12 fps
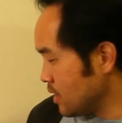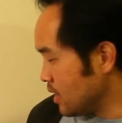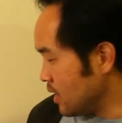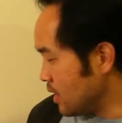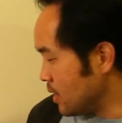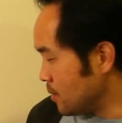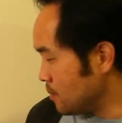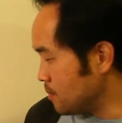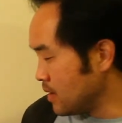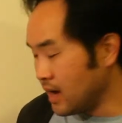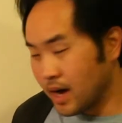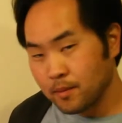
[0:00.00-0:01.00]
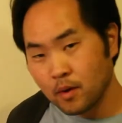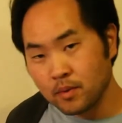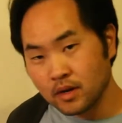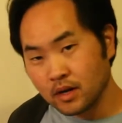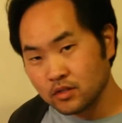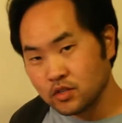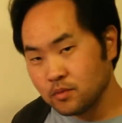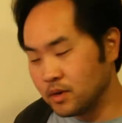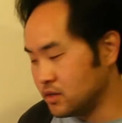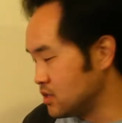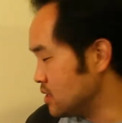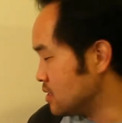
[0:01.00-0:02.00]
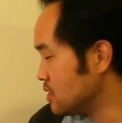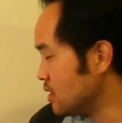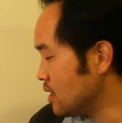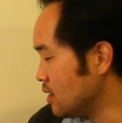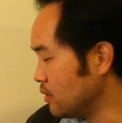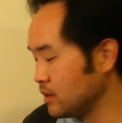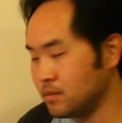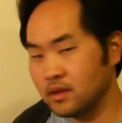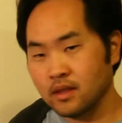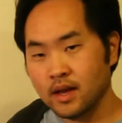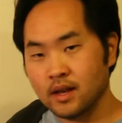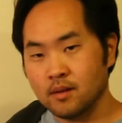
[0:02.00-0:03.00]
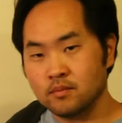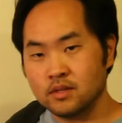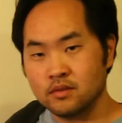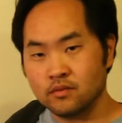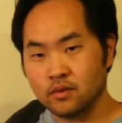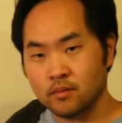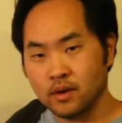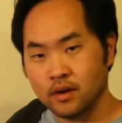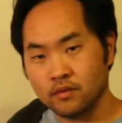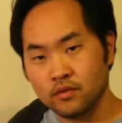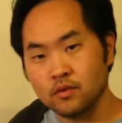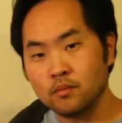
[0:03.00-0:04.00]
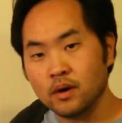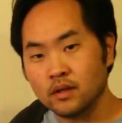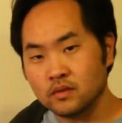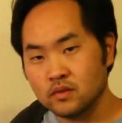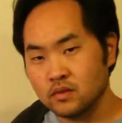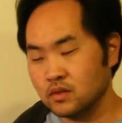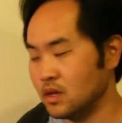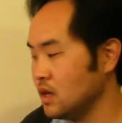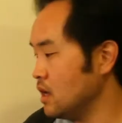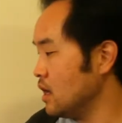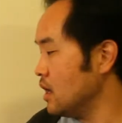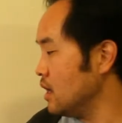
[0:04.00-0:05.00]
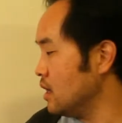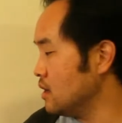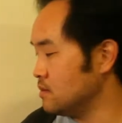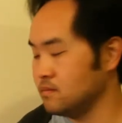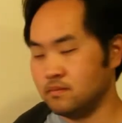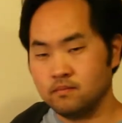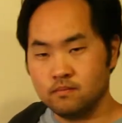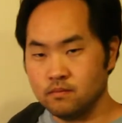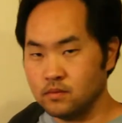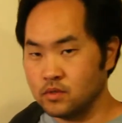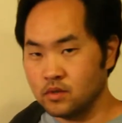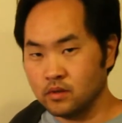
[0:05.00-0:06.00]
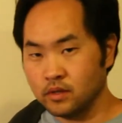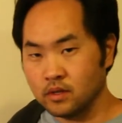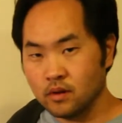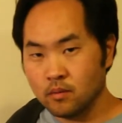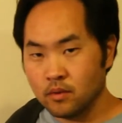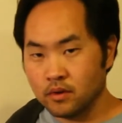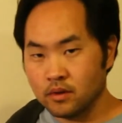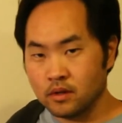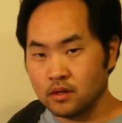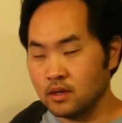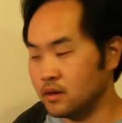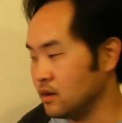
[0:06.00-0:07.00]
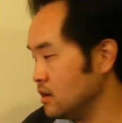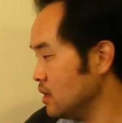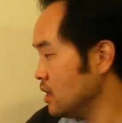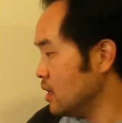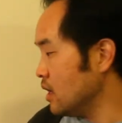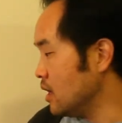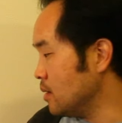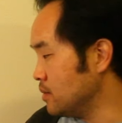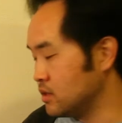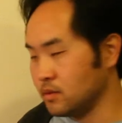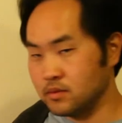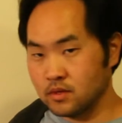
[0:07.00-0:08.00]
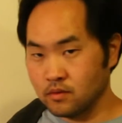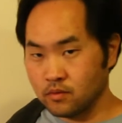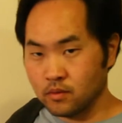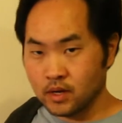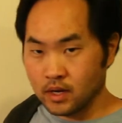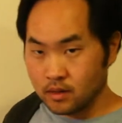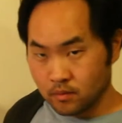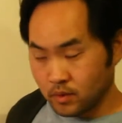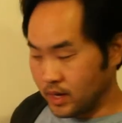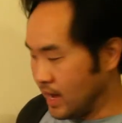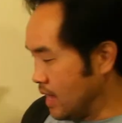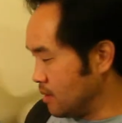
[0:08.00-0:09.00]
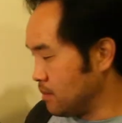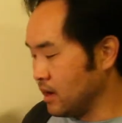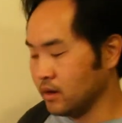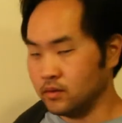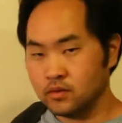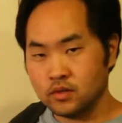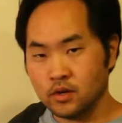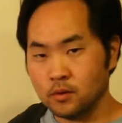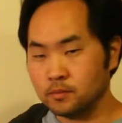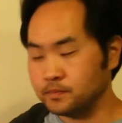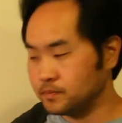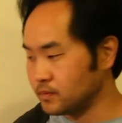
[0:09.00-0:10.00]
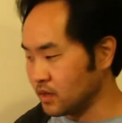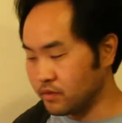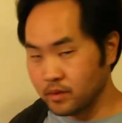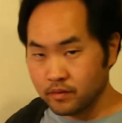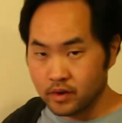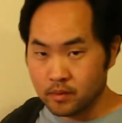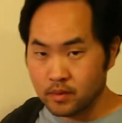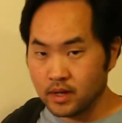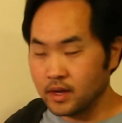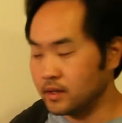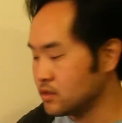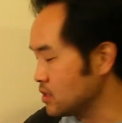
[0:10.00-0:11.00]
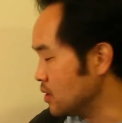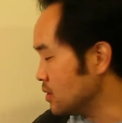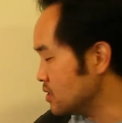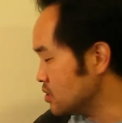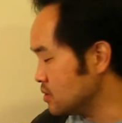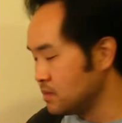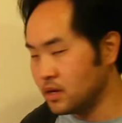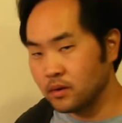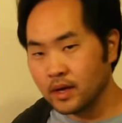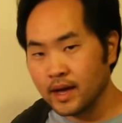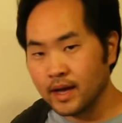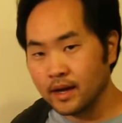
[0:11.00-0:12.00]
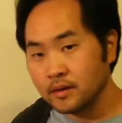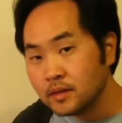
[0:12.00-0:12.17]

I'm hoping not too much. It's only been that empty for about a few months, certainly no more than a year. In terms of when I had the bottle, so from the very beginning, so it should be okay.